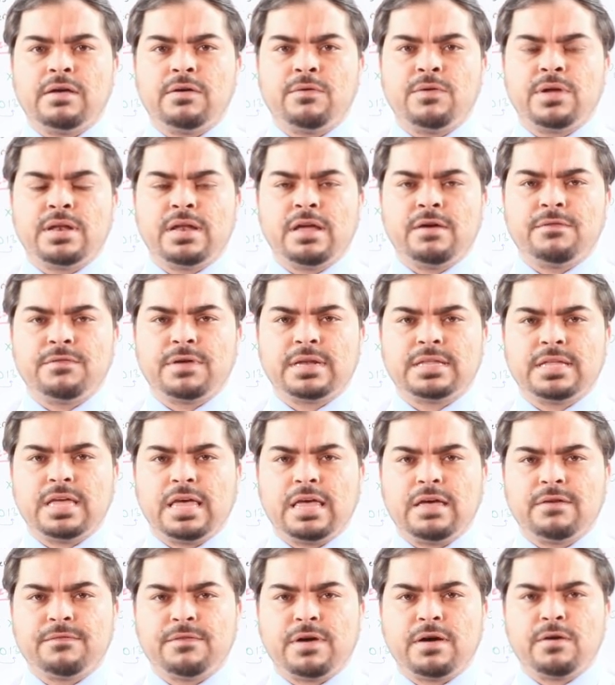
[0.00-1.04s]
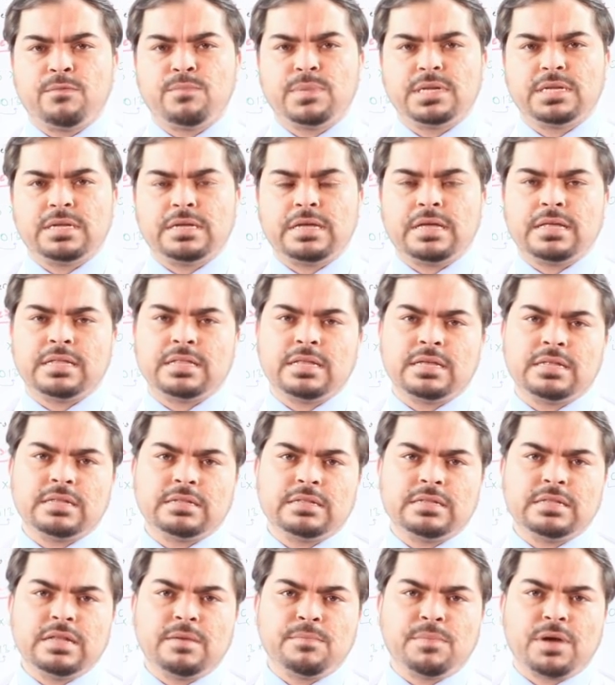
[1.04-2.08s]
Whenever they have the
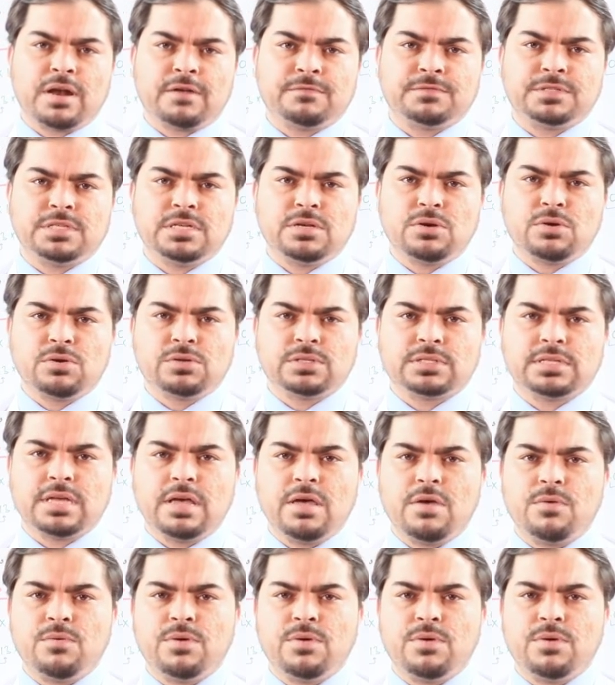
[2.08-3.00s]
number of zeros,